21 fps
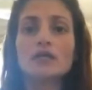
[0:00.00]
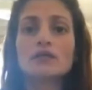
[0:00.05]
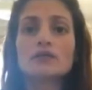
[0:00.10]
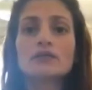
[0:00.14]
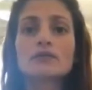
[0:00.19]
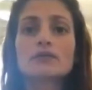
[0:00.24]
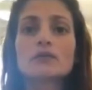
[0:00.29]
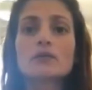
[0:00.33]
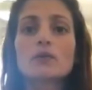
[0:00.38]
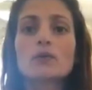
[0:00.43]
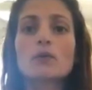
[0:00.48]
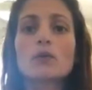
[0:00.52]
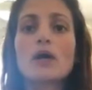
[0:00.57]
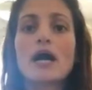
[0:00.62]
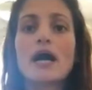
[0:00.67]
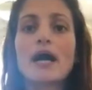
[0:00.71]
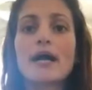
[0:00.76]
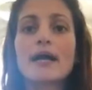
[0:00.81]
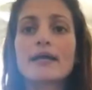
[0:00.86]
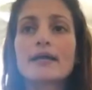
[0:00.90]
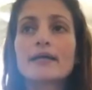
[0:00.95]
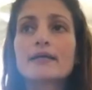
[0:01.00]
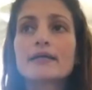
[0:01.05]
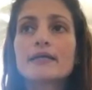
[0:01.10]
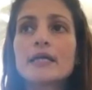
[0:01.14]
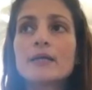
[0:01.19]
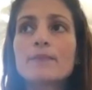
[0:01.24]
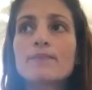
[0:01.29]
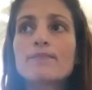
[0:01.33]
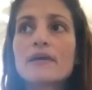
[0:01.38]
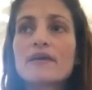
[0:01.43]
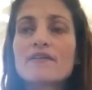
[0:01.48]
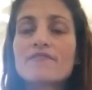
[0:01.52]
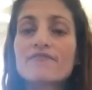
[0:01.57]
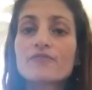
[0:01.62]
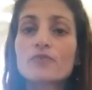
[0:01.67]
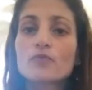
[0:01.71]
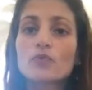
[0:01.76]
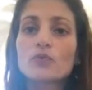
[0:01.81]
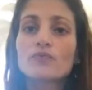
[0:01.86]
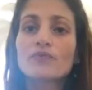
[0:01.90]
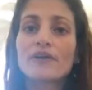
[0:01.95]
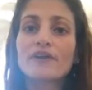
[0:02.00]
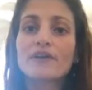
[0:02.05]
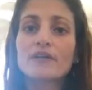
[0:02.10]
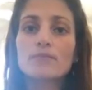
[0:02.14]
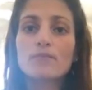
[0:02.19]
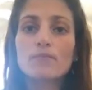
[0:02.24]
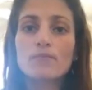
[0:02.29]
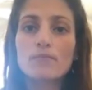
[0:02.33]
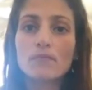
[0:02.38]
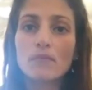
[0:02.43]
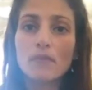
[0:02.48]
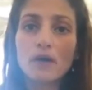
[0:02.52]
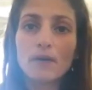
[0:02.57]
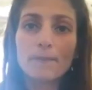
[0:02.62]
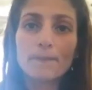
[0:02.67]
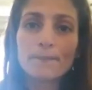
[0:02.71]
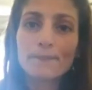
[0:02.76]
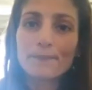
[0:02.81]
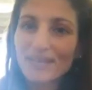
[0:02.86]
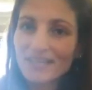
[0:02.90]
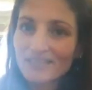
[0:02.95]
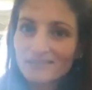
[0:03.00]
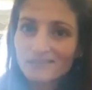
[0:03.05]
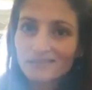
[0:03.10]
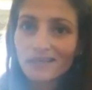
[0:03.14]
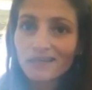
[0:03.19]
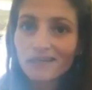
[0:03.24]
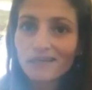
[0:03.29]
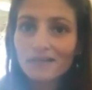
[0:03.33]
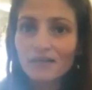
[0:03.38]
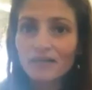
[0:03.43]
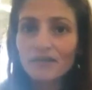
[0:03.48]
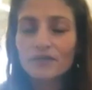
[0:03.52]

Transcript: So I keep my food very basic,